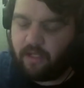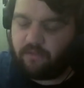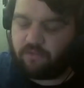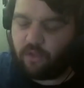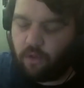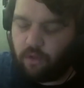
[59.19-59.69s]

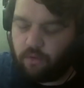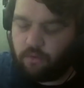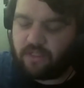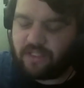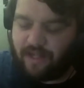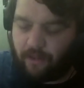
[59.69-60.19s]

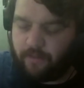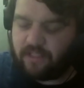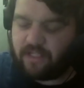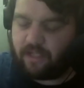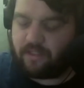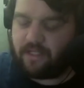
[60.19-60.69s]
So tell me,
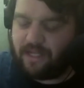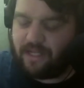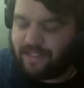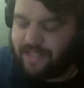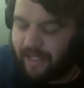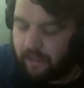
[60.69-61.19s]
Dale,
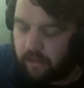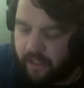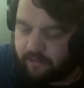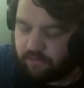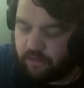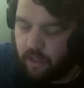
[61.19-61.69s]
and tell
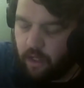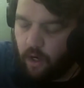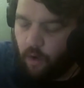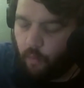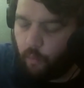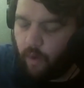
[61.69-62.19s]
us,
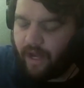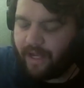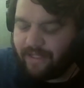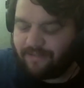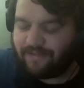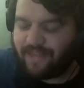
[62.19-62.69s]
why
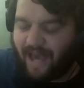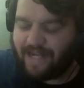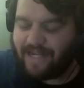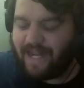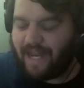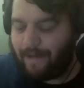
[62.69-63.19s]
is that a
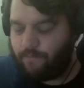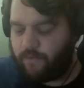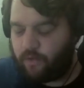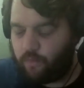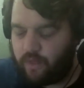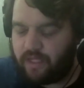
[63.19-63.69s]
name
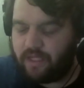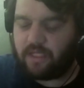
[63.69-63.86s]
that we